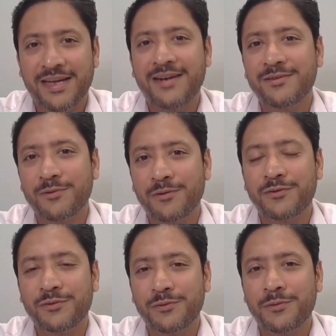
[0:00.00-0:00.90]
That is
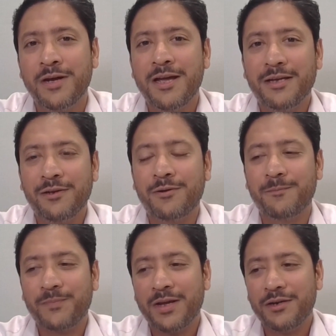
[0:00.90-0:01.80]
also
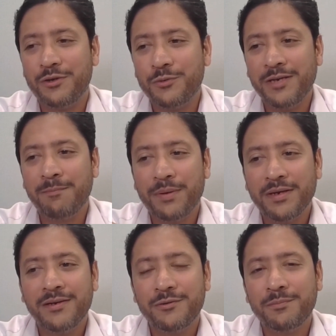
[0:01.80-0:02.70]
doing
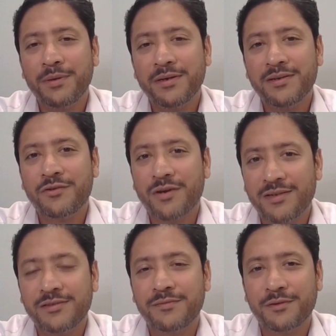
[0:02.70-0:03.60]
peer-to-peer
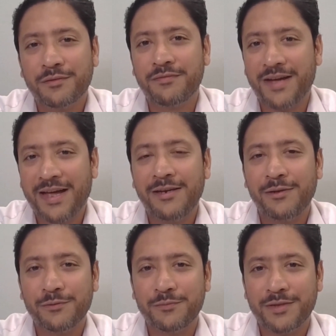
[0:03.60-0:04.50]
transfer of
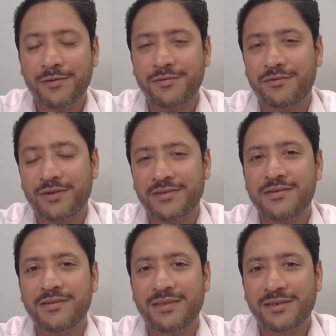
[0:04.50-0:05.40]
value without a
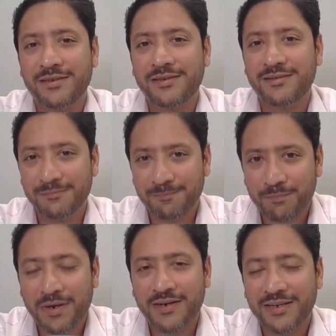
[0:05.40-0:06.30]
trusted third
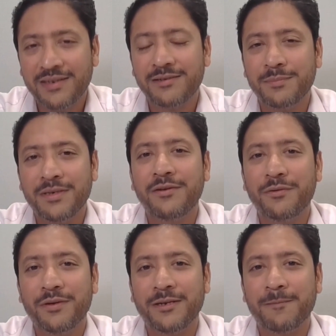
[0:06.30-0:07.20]
party
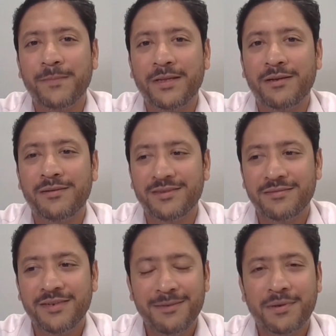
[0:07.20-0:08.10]
intermediary,
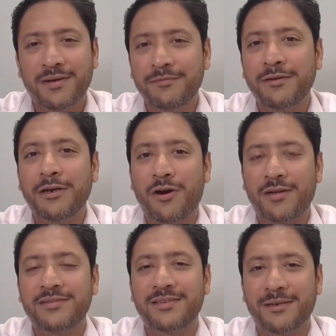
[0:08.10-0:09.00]
is a very powerful
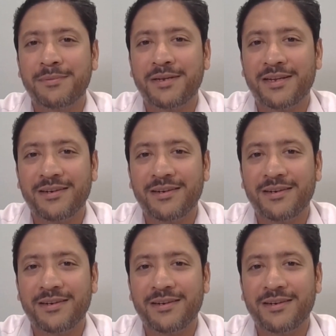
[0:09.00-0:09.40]
concept.